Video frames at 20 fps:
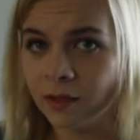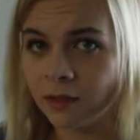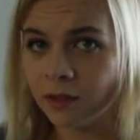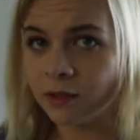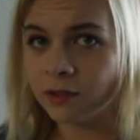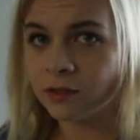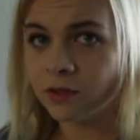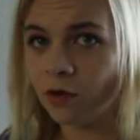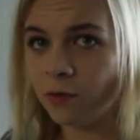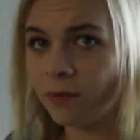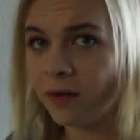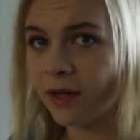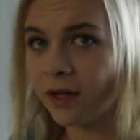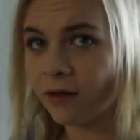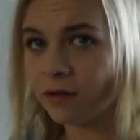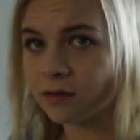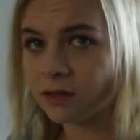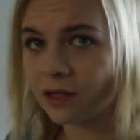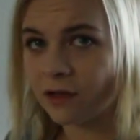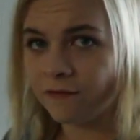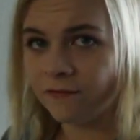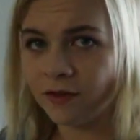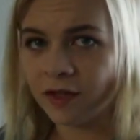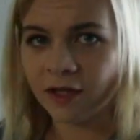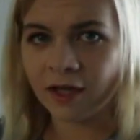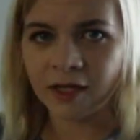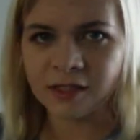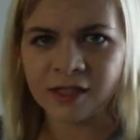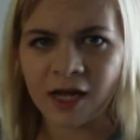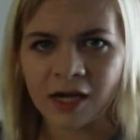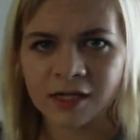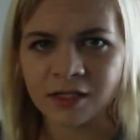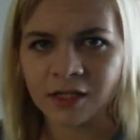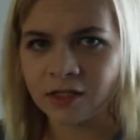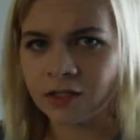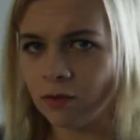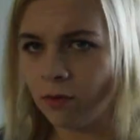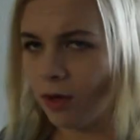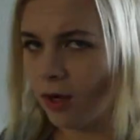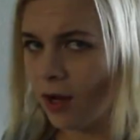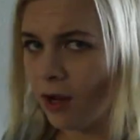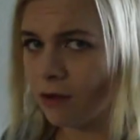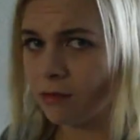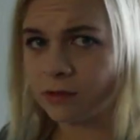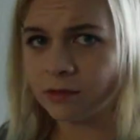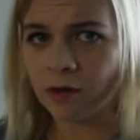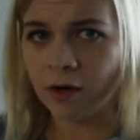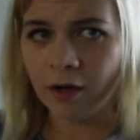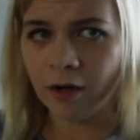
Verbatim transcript: Because nobody else, I feel like, has access to our house,